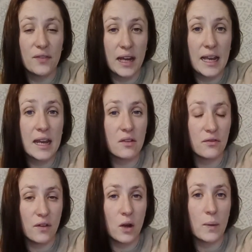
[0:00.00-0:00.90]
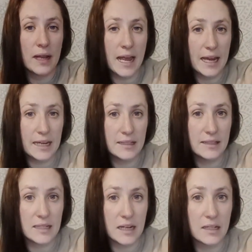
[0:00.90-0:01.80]
feeling, following that
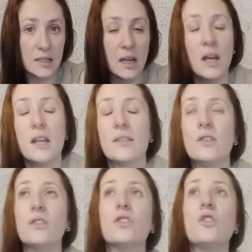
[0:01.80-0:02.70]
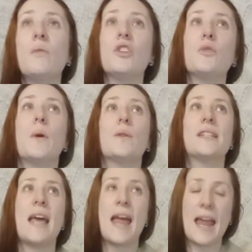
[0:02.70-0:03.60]
instinct. It's not so much about
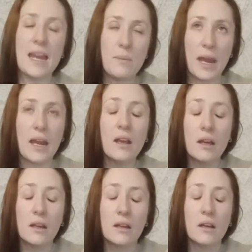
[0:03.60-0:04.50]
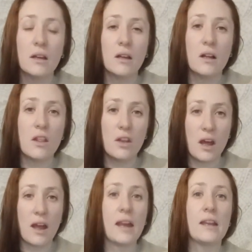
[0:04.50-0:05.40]
taming the
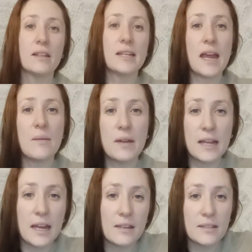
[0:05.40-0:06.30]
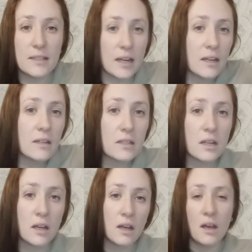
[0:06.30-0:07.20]
lion, taming the instinct.
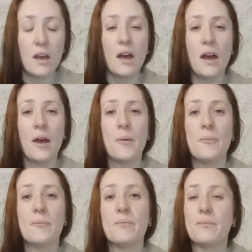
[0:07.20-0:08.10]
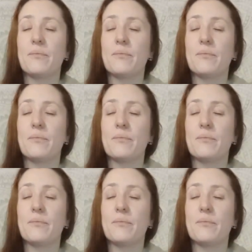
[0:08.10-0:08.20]
Um,